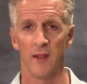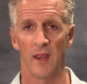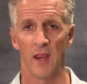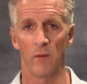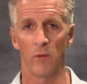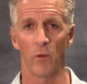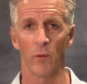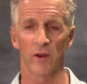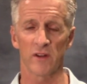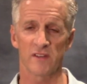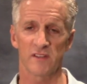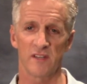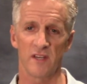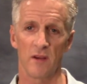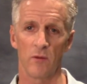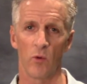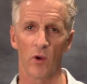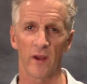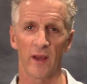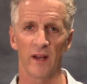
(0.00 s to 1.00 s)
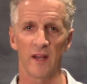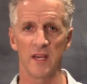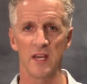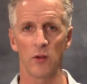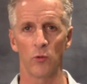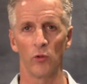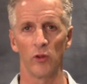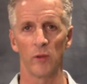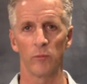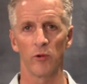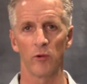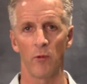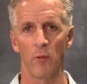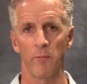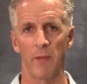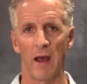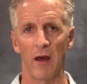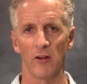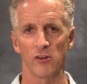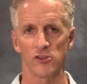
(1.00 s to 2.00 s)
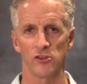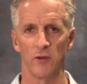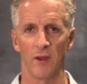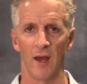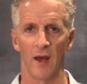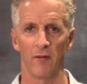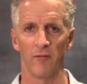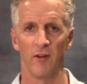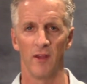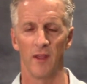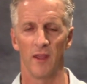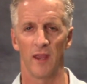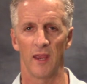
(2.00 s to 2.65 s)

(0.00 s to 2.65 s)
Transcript: And we want to see what kind of equilibrium and balance you have,